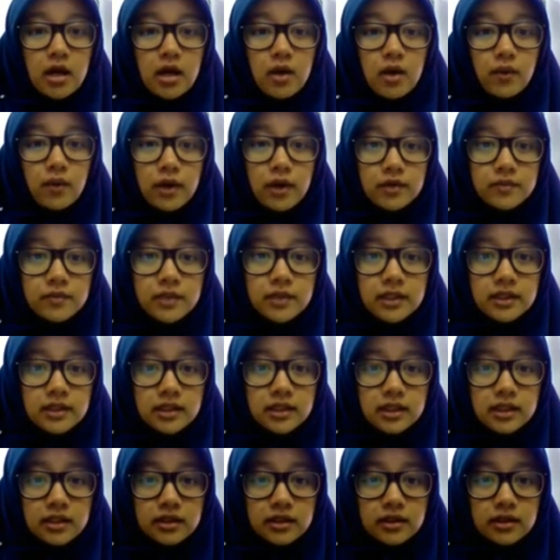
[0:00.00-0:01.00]

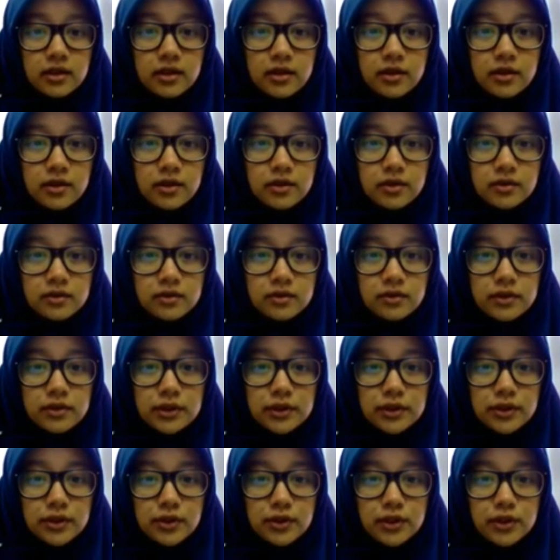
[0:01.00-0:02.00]

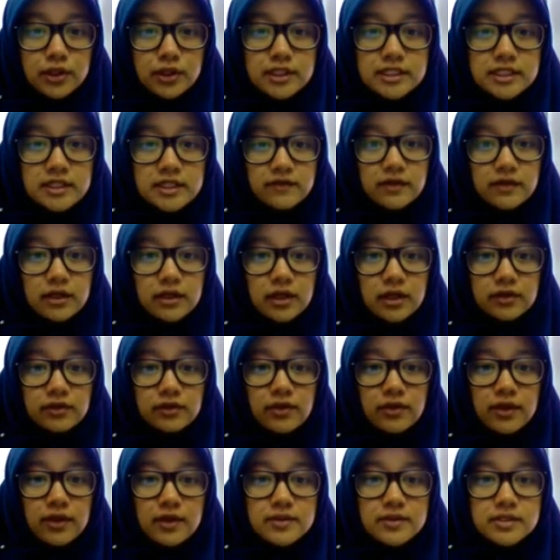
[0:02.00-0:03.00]

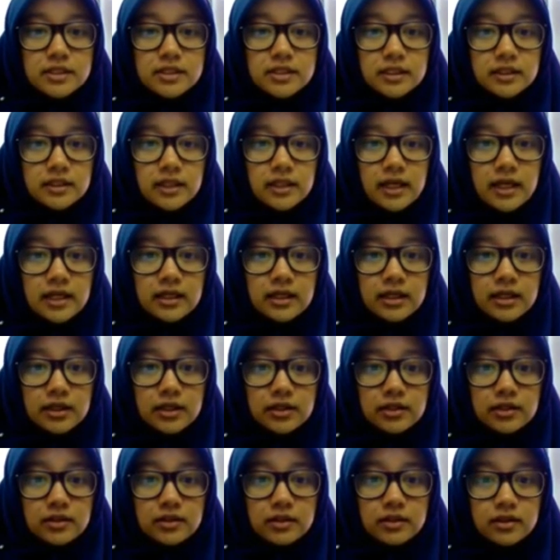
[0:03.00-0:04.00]

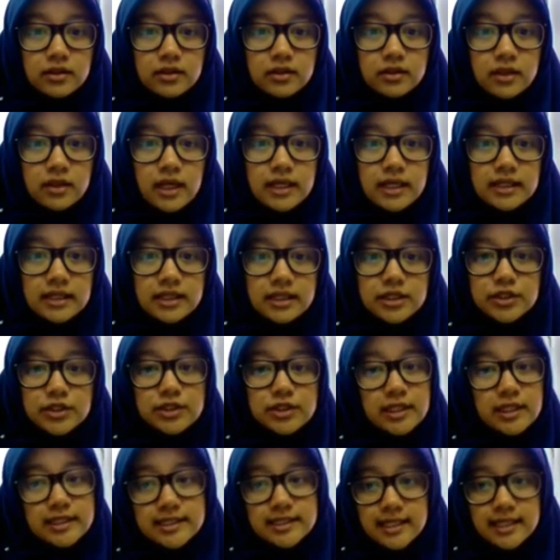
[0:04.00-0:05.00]

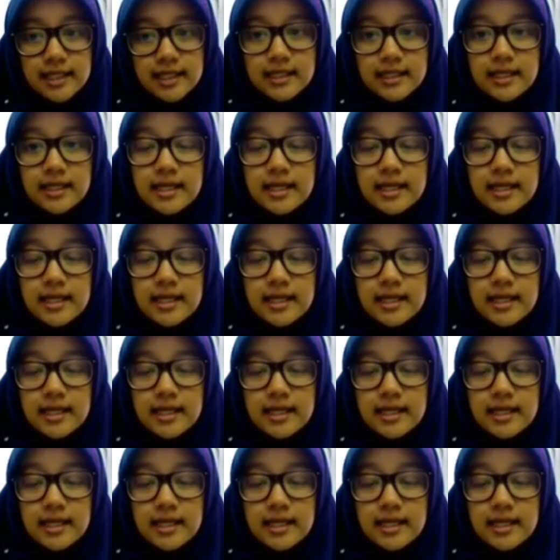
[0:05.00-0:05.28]
1,037,910.